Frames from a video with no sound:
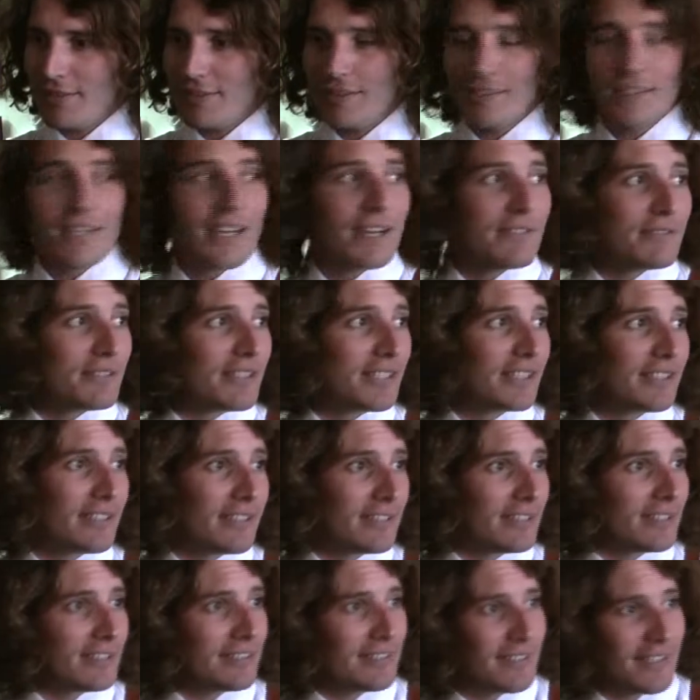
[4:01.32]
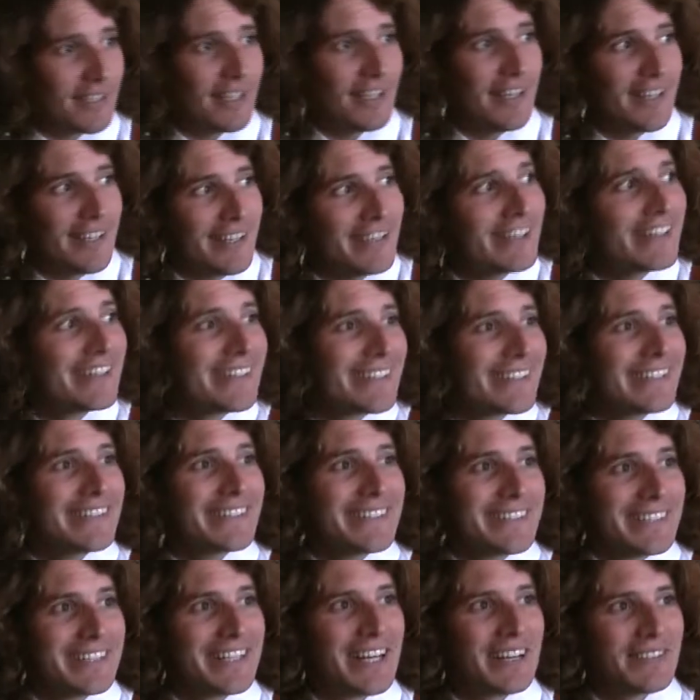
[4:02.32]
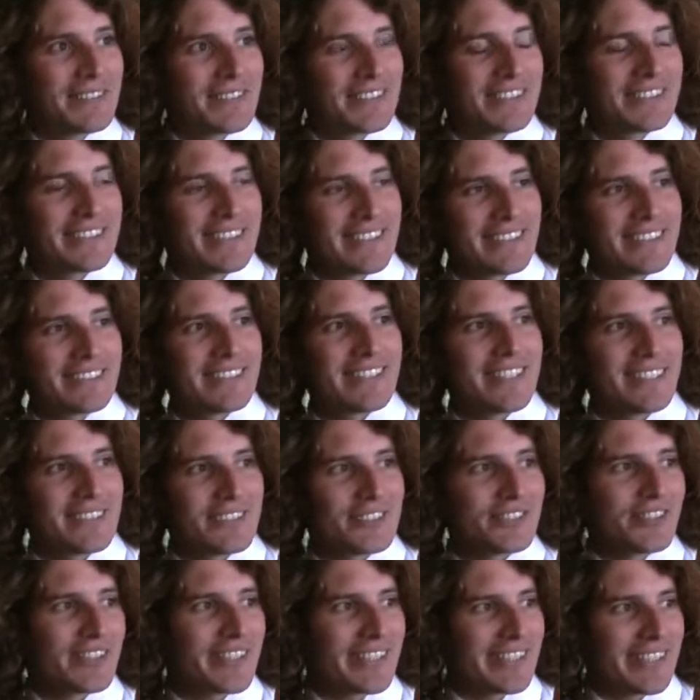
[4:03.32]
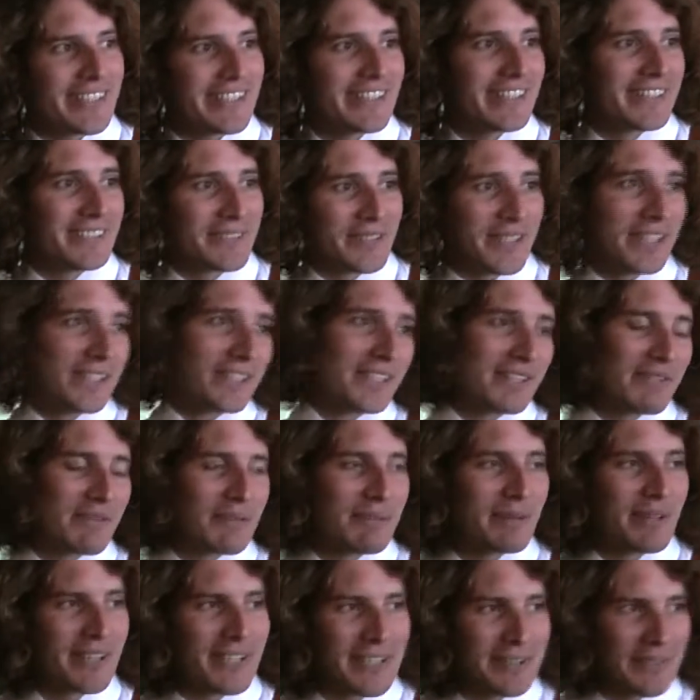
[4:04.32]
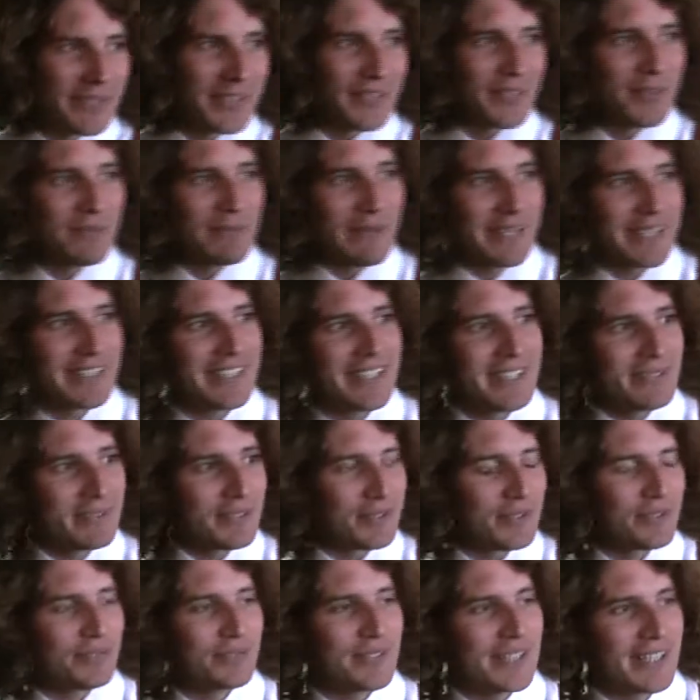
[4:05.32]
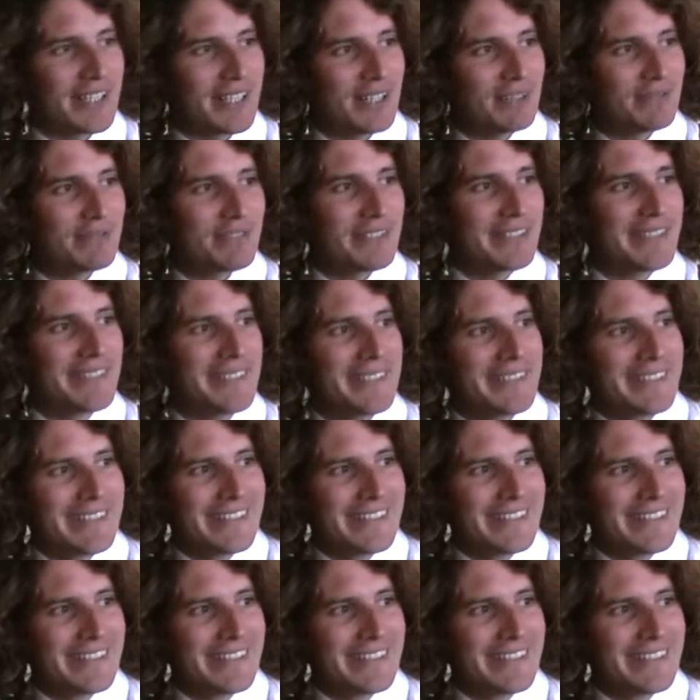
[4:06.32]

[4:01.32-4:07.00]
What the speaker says: Yeah, really good. Yeah. After 6 days drinking, and we had another party when I got back here, which was really healthy.